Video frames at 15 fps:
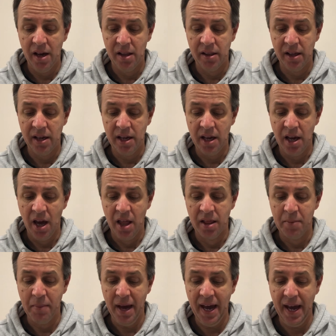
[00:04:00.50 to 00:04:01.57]

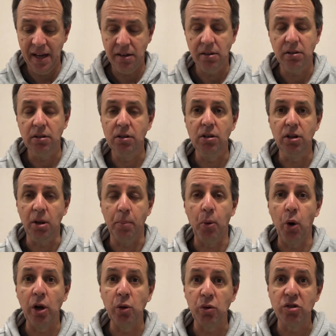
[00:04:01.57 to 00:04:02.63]
The
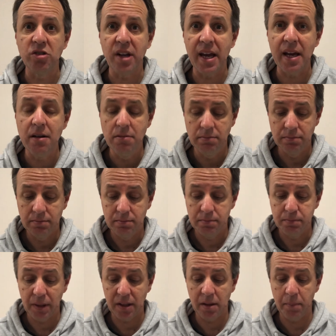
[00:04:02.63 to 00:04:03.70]
boy looks dead,
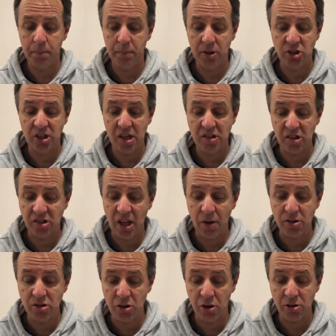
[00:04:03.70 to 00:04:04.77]
but Jesus says, no,
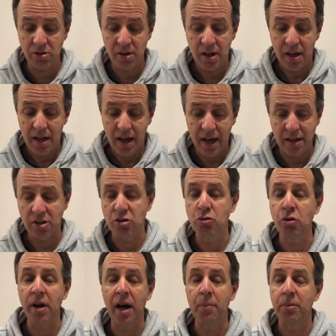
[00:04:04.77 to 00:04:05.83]
he's not, and he
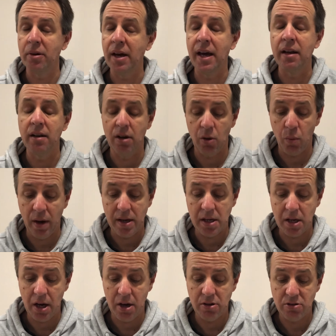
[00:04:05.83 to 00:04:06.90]
stood up and away he
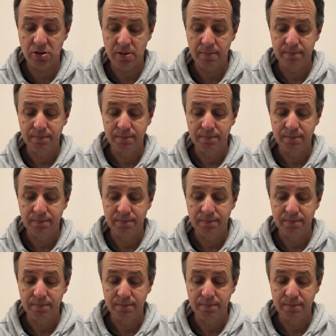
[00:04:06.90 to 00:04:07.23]
goes.